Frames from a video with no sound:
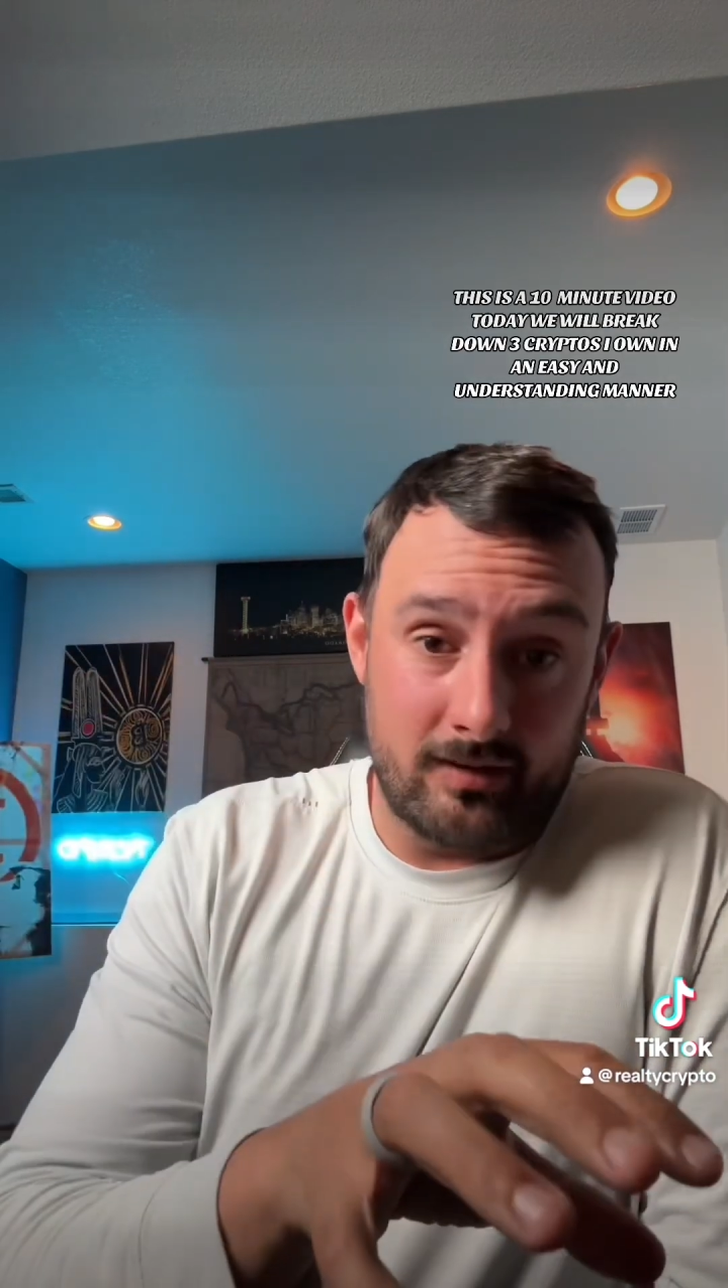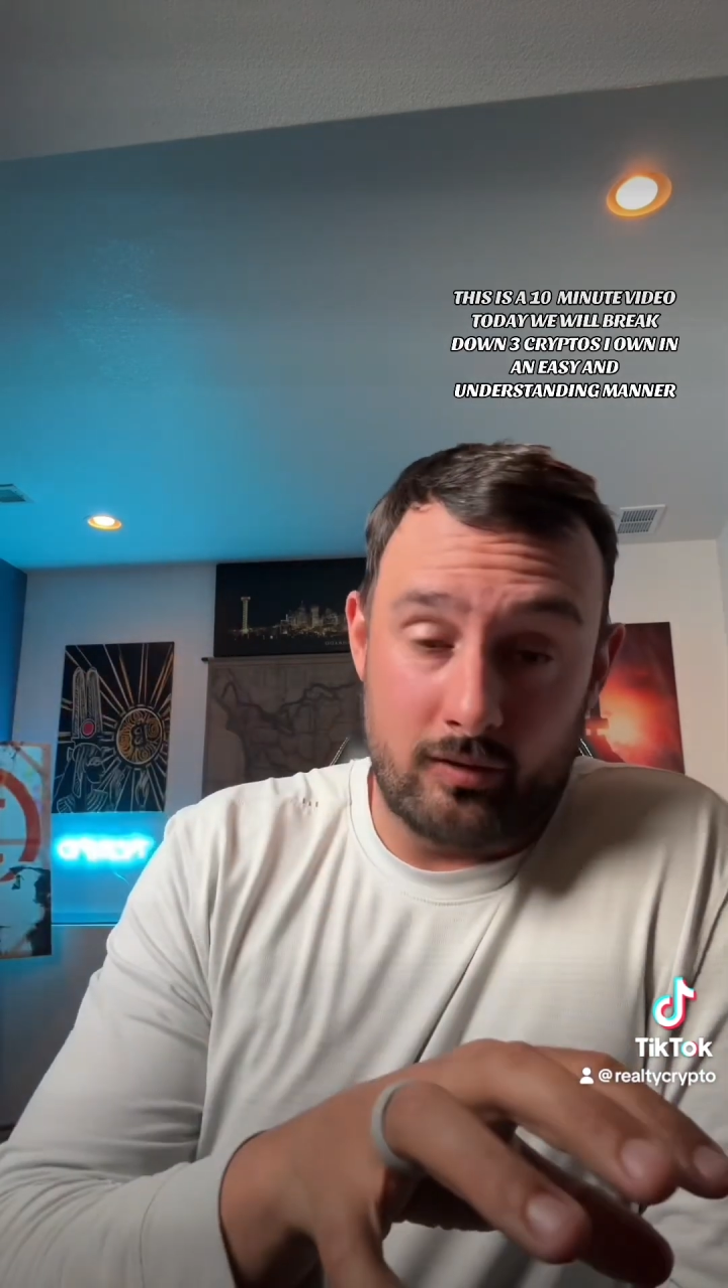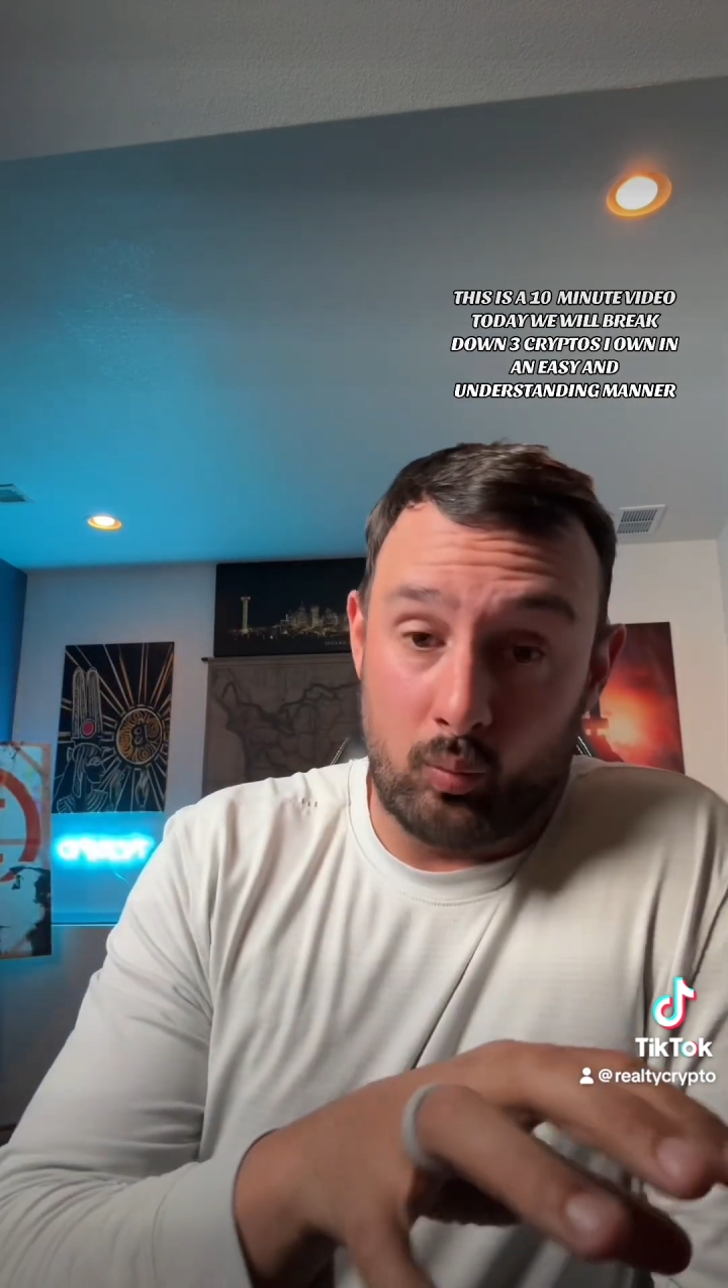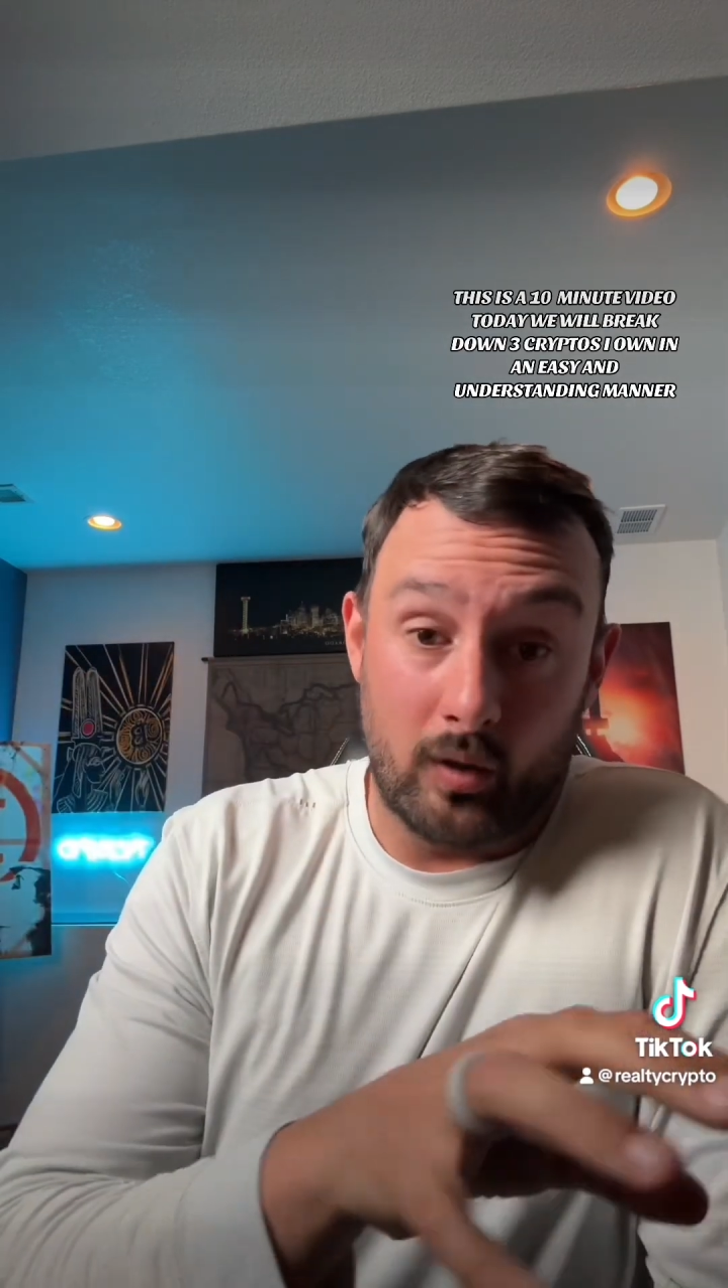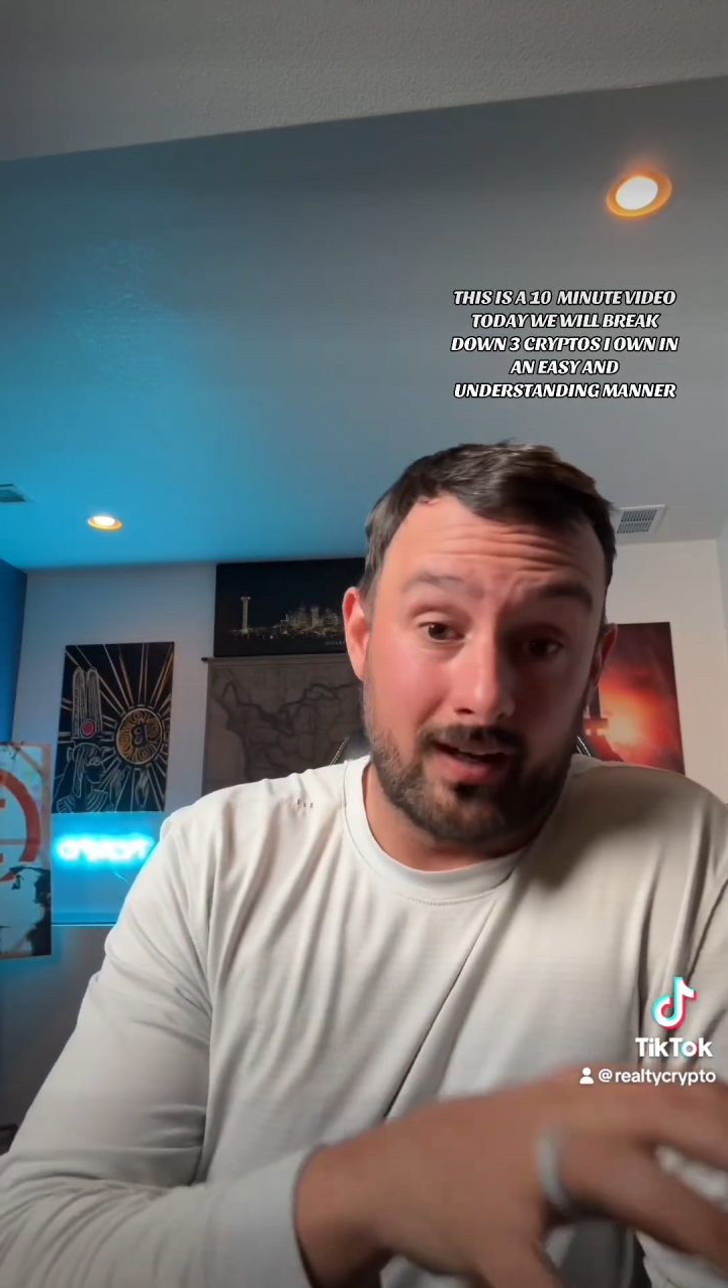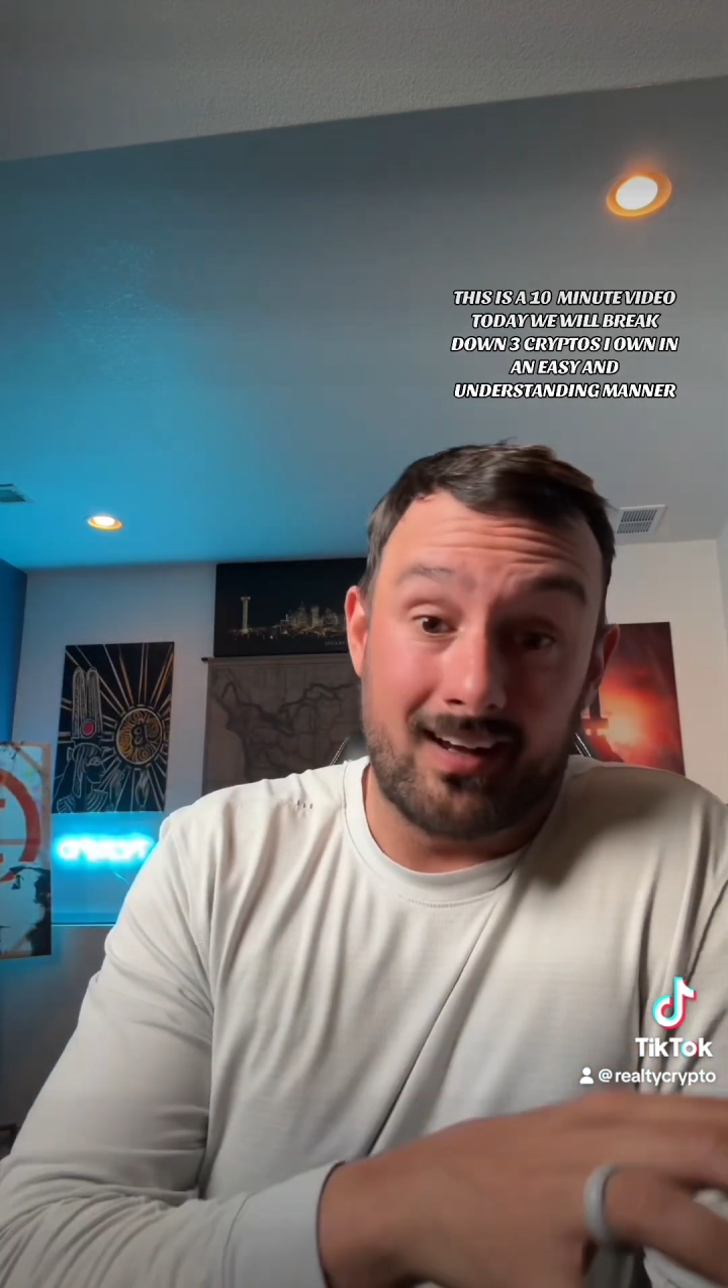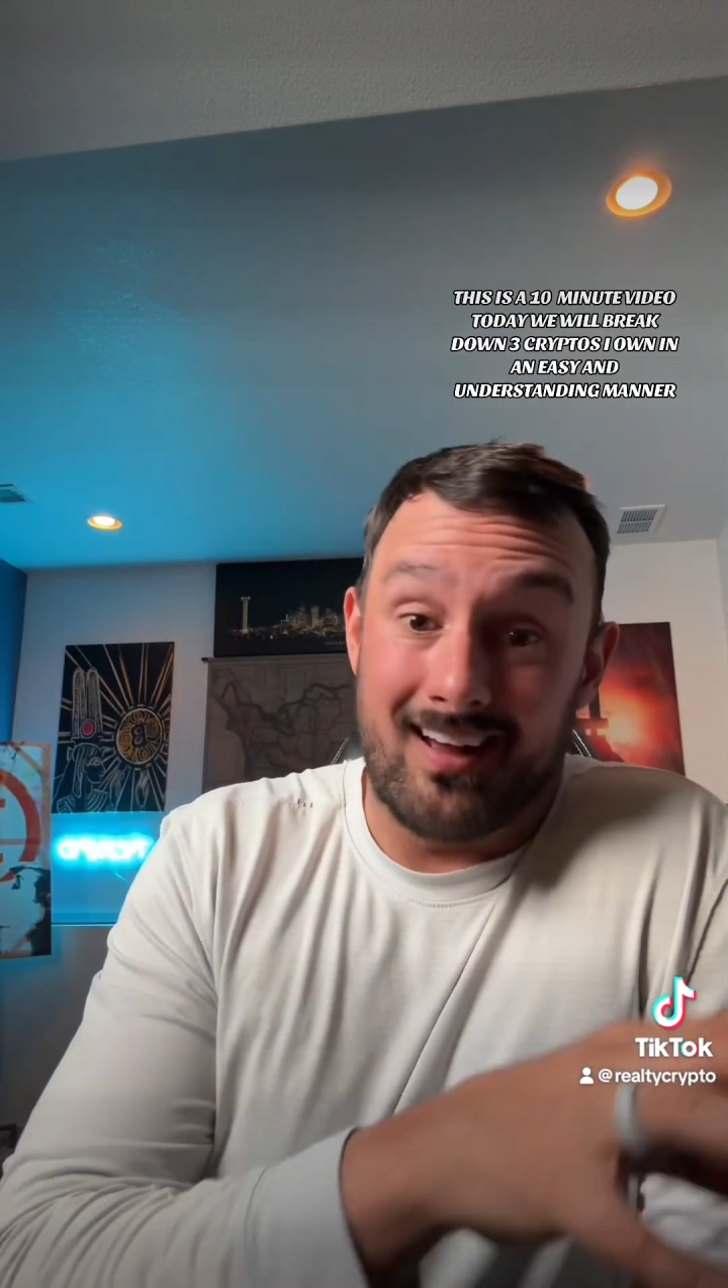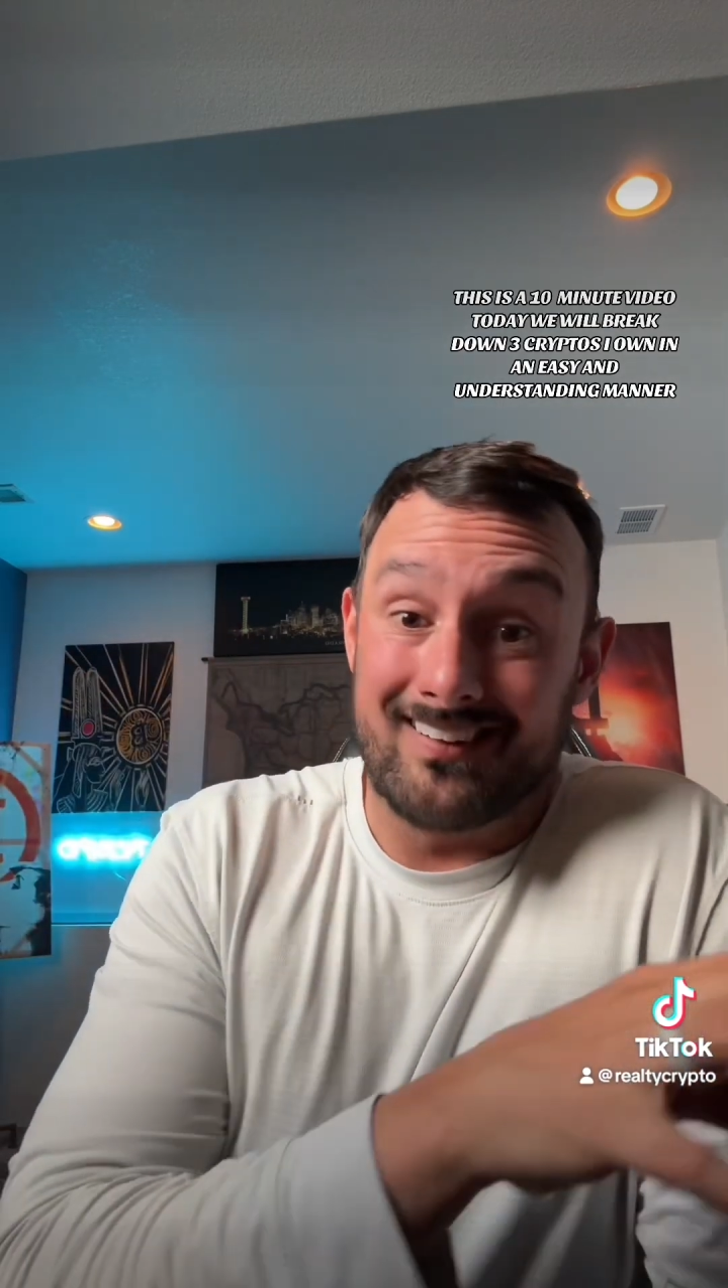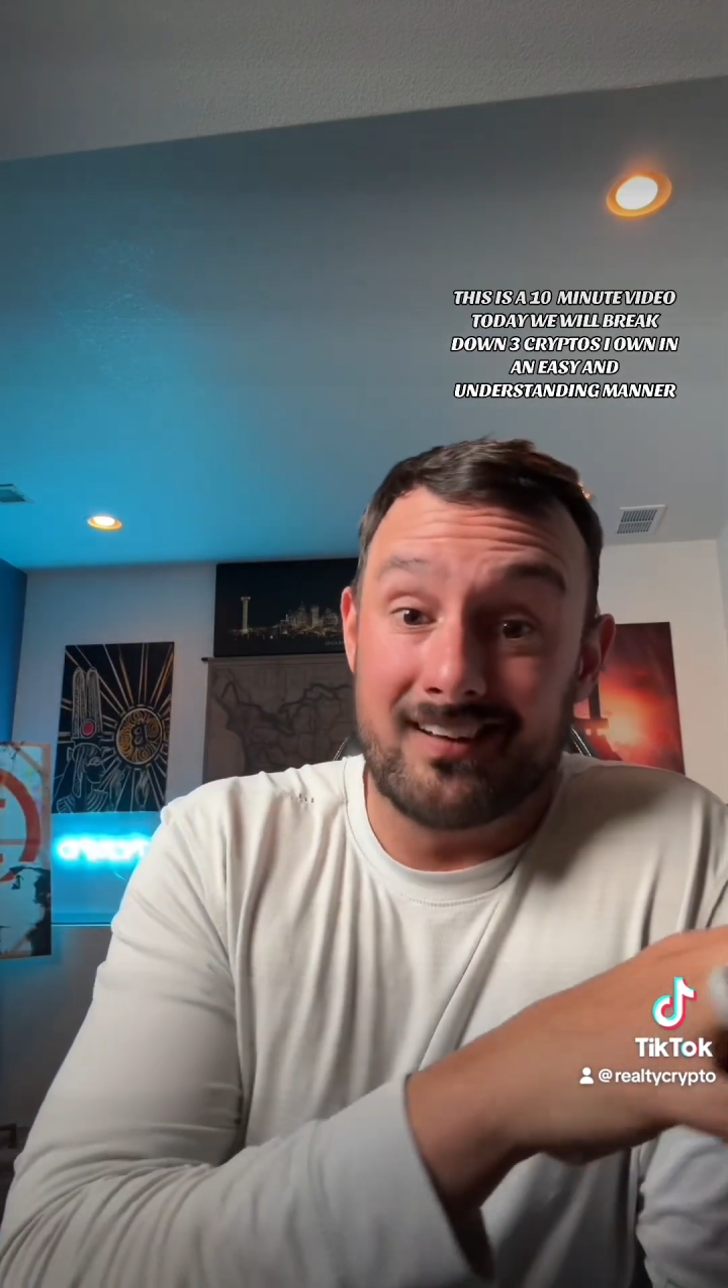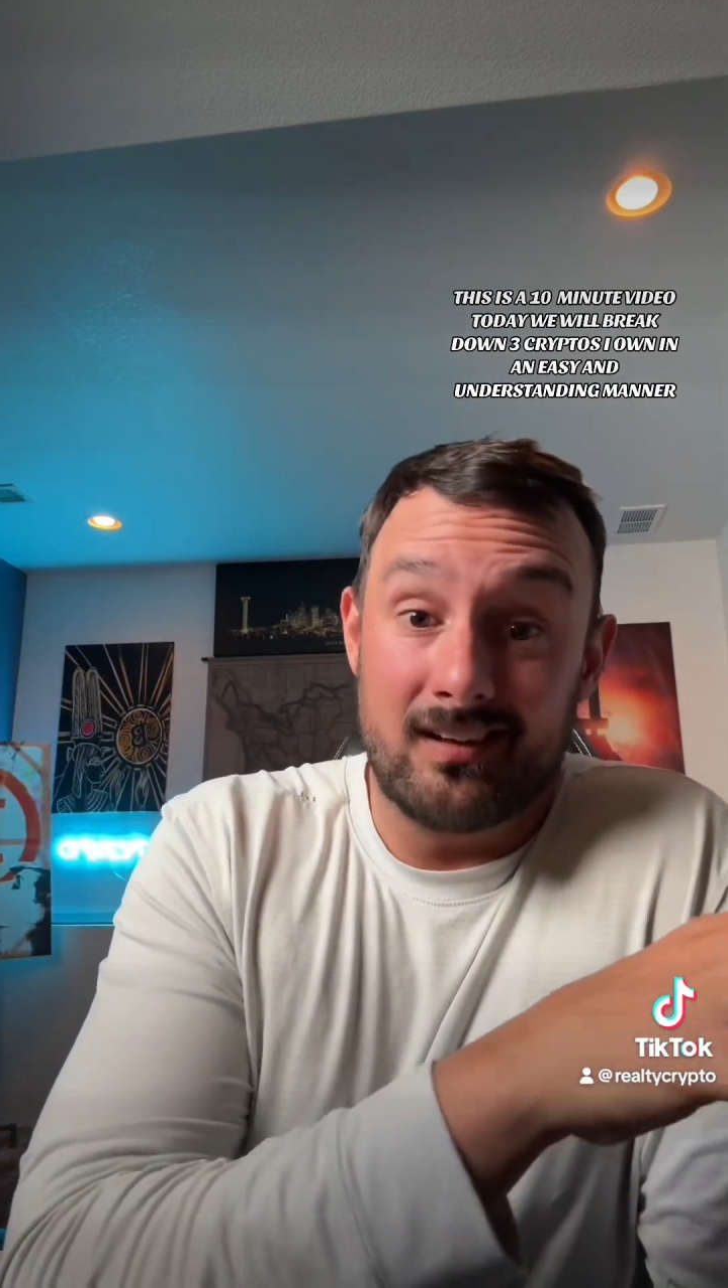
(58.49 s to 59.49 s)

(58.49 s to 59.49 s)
to working on